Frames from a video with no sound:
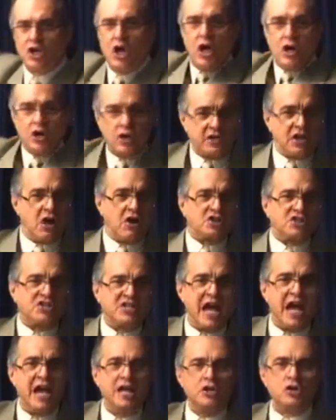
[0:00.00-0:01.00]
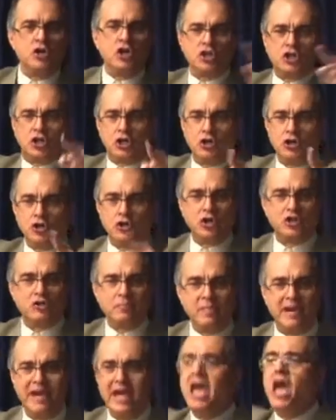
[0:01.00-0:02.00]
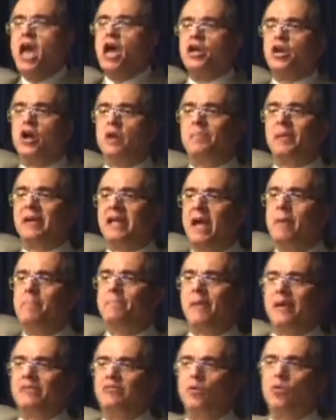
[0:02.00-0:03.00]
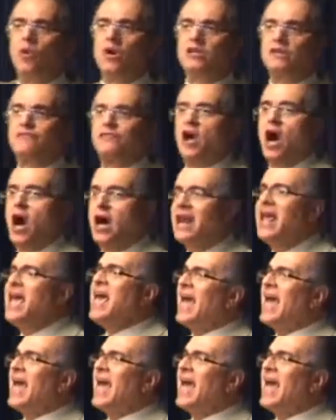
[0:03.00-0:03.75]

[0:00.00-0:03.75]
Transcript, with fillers: not our sign, not you, not me, nobody, but the word of God.